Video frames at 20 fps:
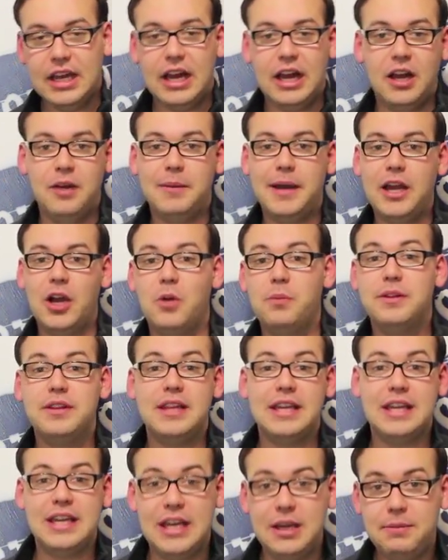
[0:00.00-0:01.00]
I hope that
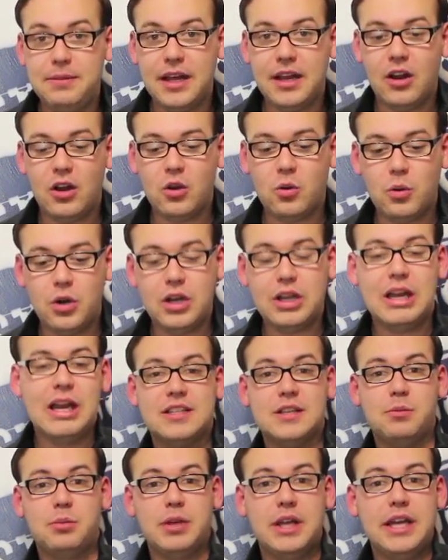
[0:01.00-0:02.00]
they keep that
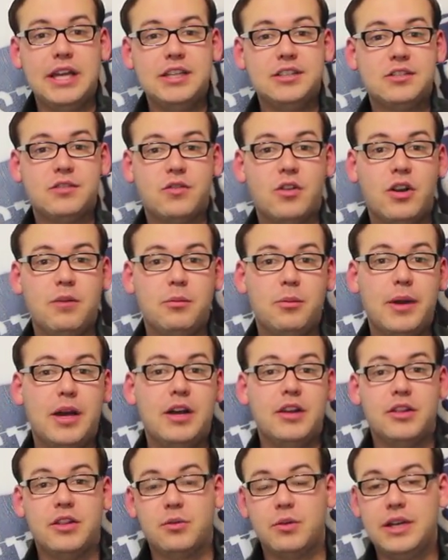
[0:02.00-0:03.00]
artwork. It plays from
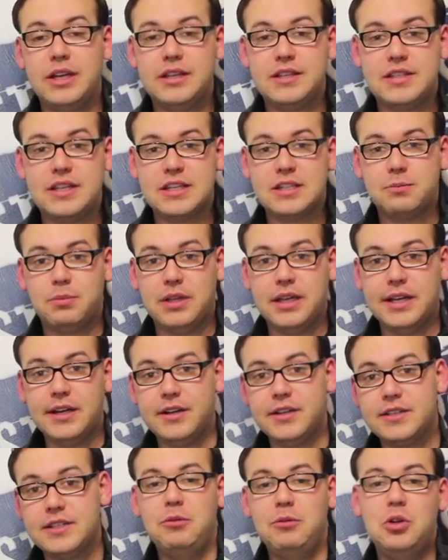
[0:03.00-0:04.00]
about 3 to 6 players.